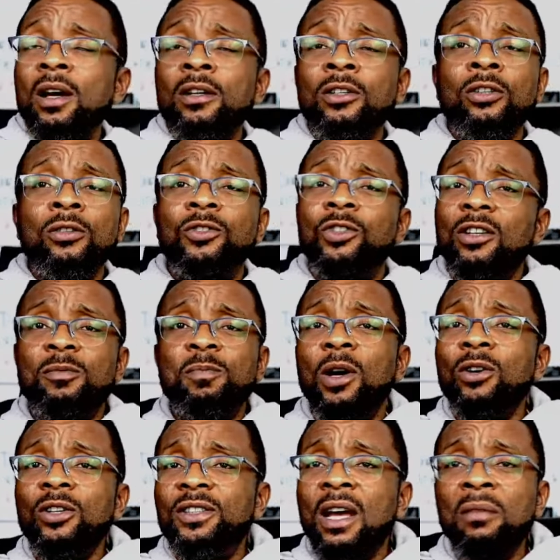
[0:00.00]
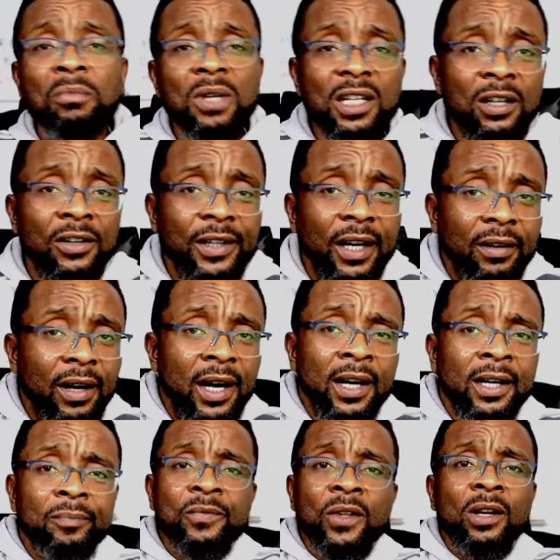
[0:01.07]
you've just borrowed 10 million naira,